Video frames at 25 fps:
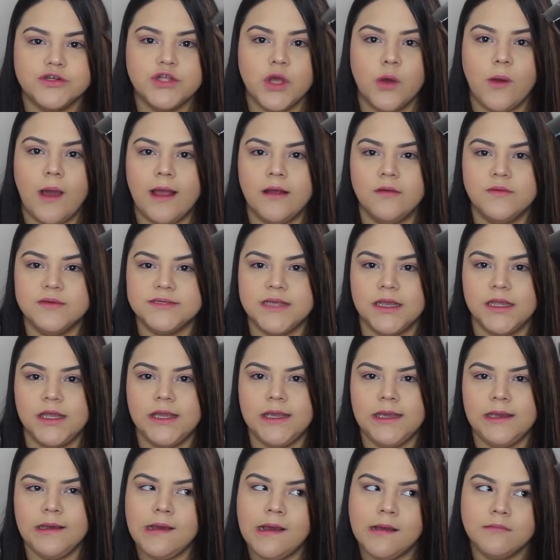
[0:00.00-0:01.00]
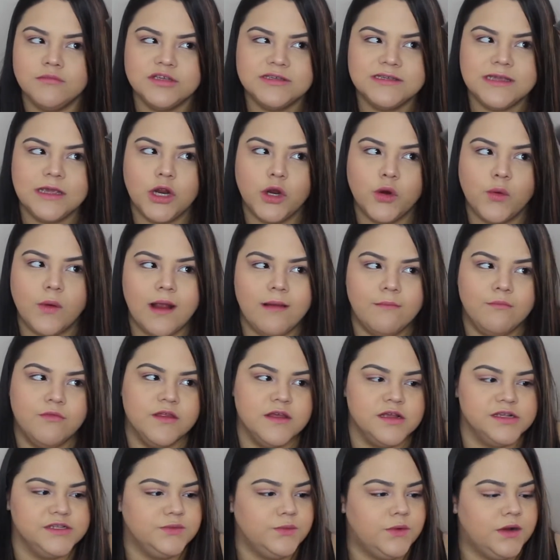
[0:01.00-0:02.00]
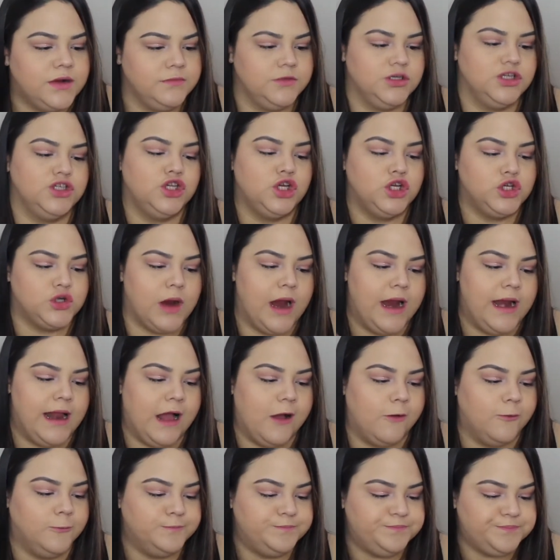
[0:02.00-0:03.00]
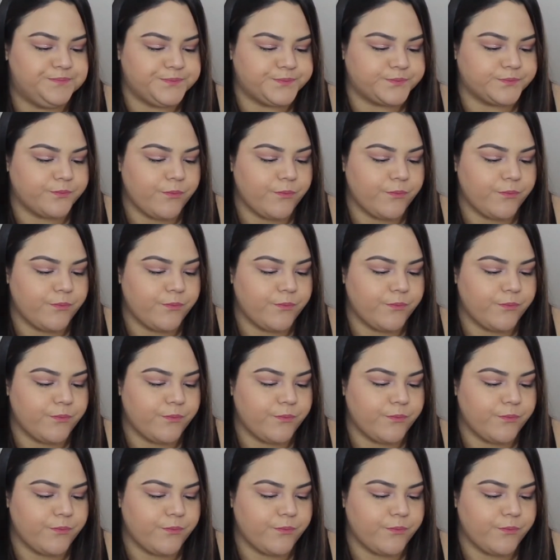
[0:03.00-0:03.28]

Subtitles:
So I was like, yeah, I'm just gonna grab this one just to try it out.